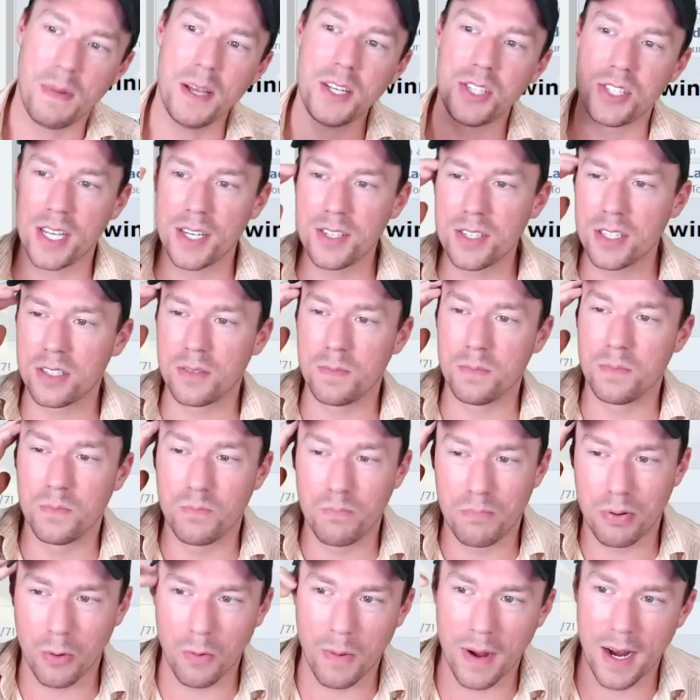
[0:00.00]
Might change this
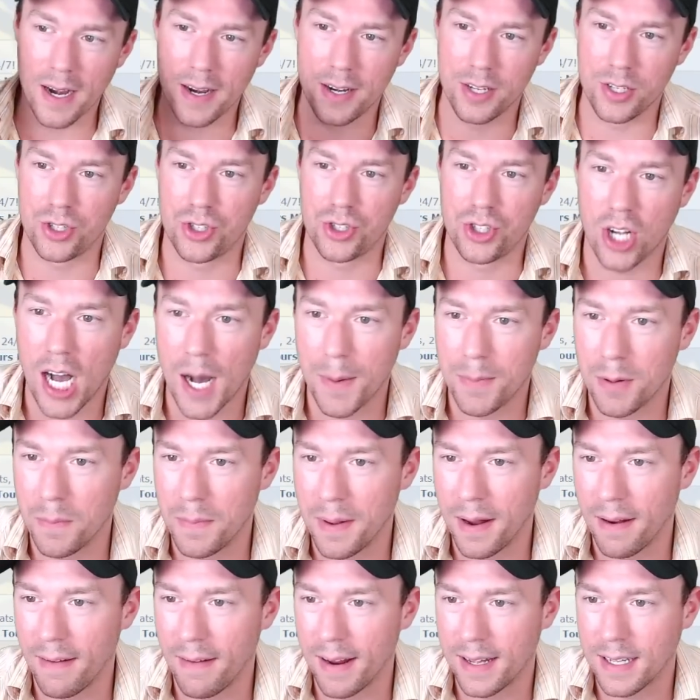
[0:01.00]
Bewear to
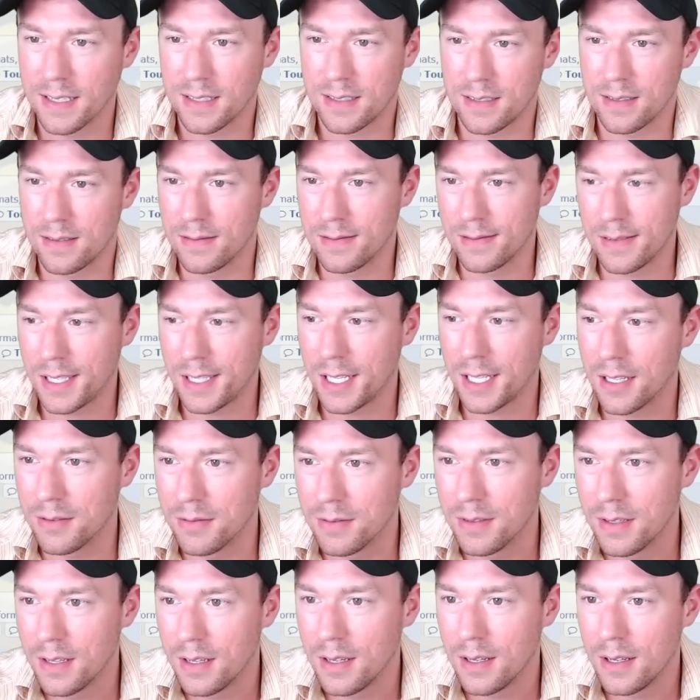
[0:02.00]
Choppleberry because, you
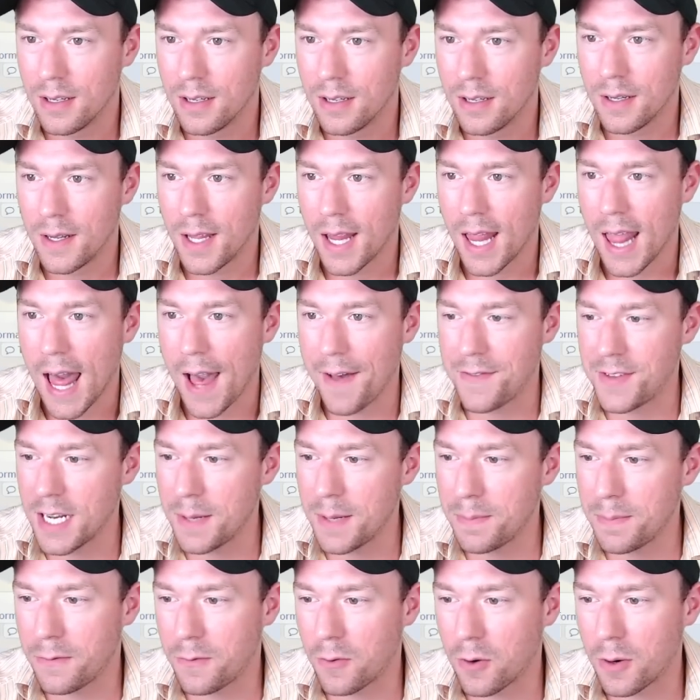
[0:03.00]
know, I've
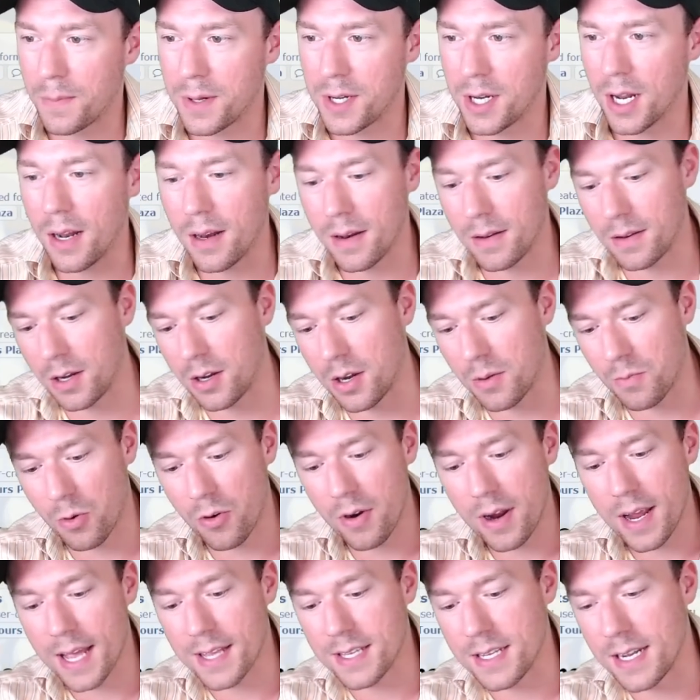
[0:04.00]
said it before, but you're not, your
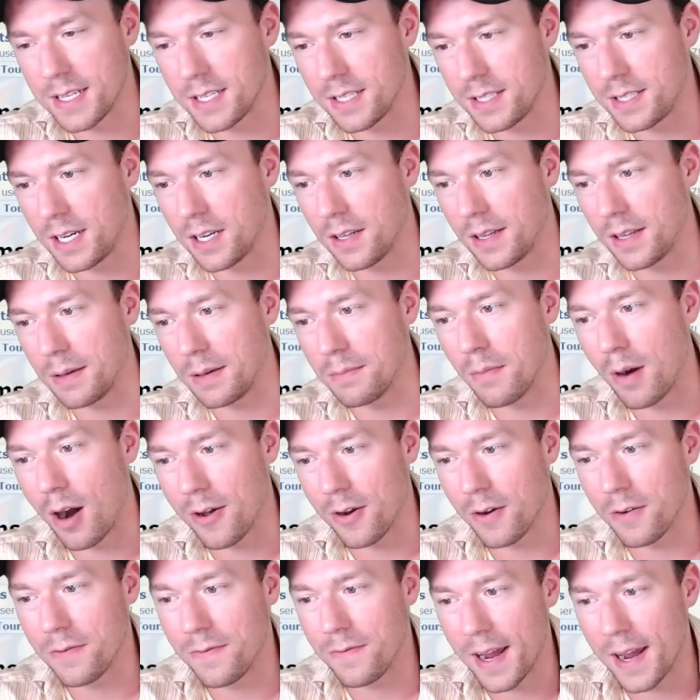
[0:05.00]
worry isn't necessarily
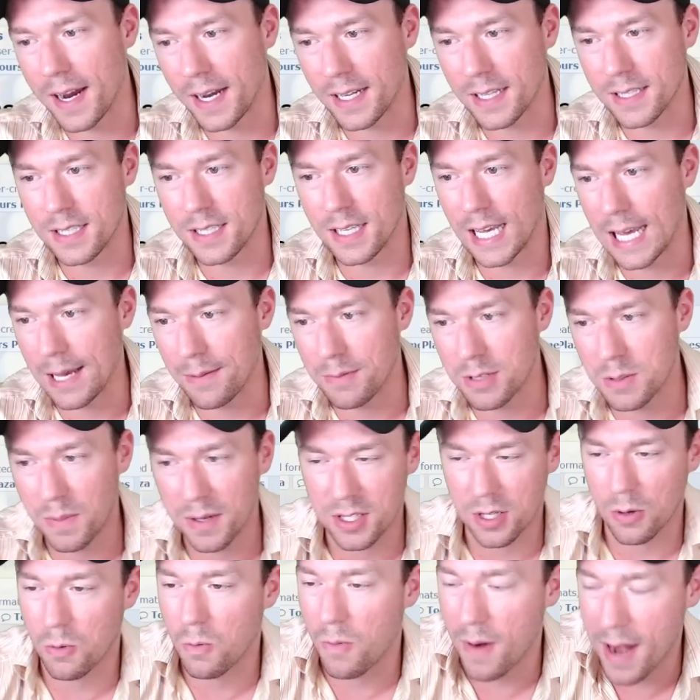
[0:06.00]
mono fighting teams,
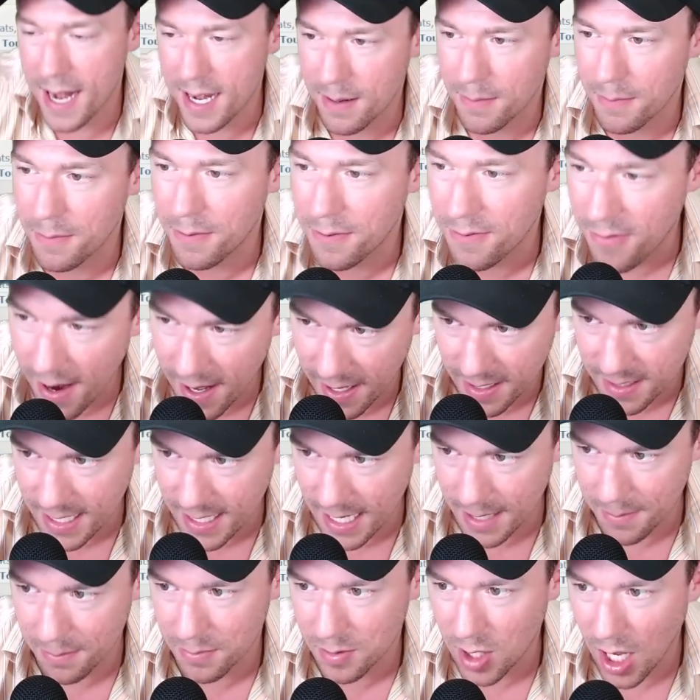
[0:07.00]
but it's the random fighting
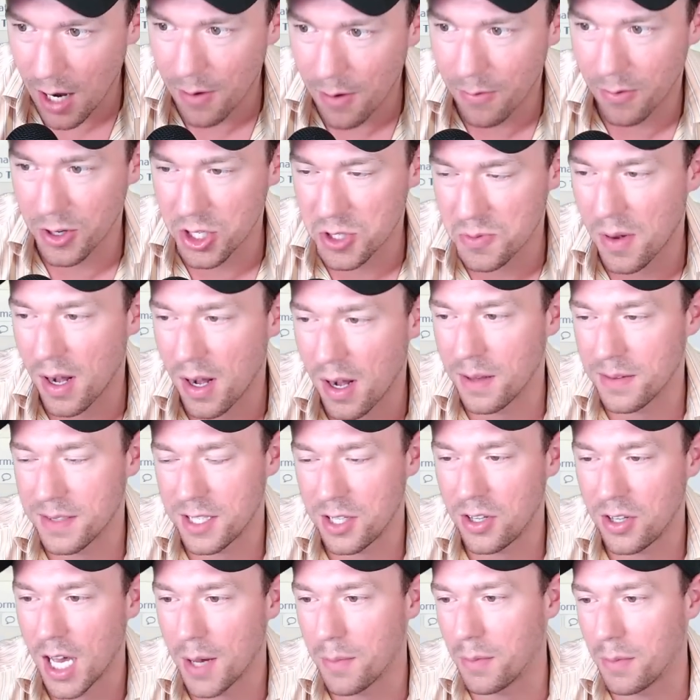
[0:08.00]
type coverage
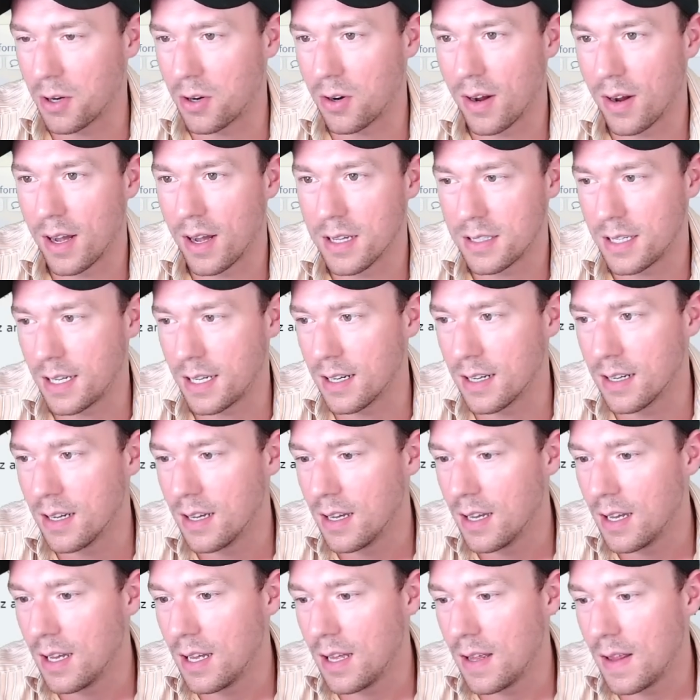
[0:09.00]
mons that you come across here.
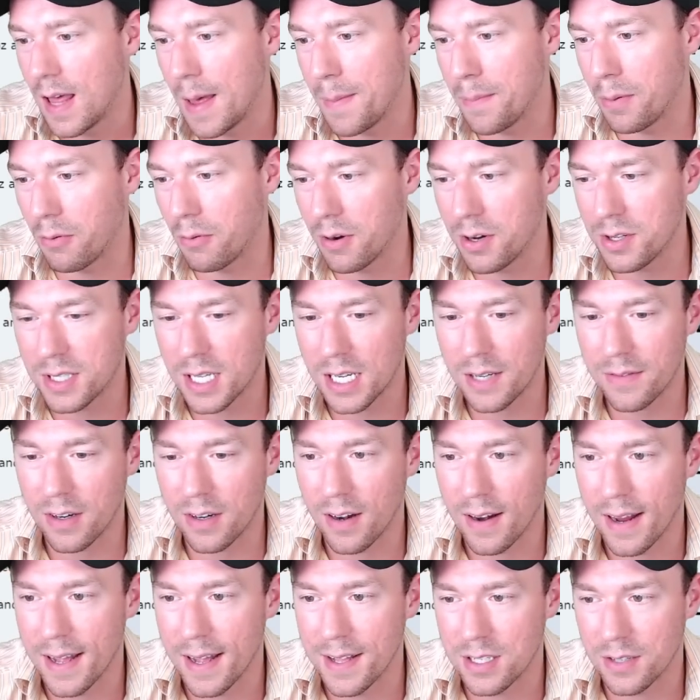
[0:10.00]
And Bewear is kind of
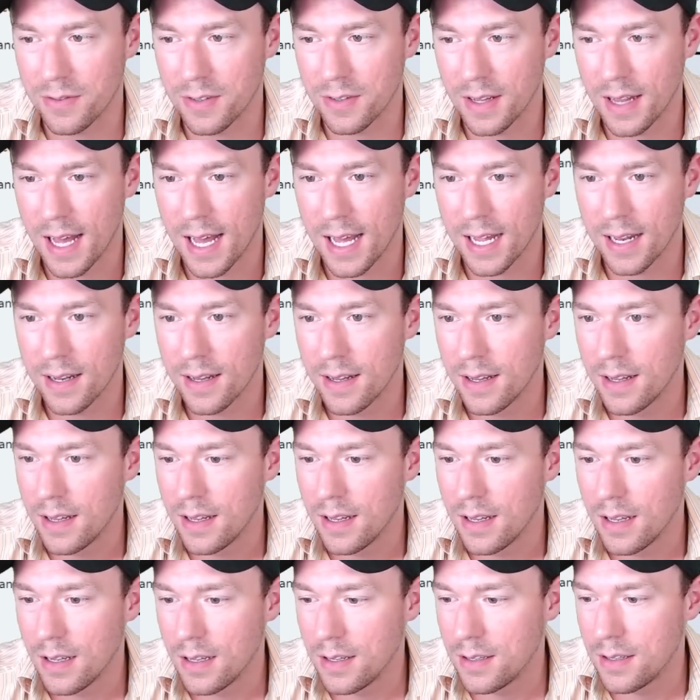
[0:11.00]
our answer for that.
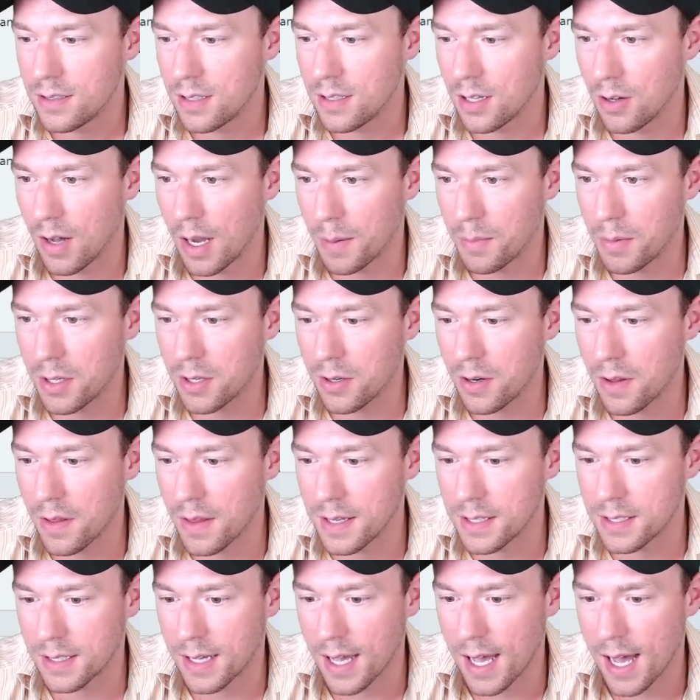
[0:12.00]
So I'm going to go to
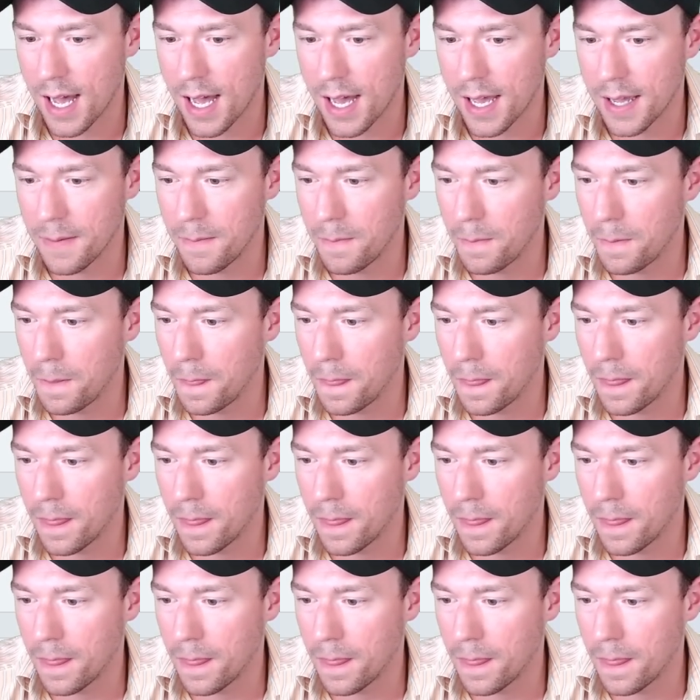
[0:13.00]
this guy.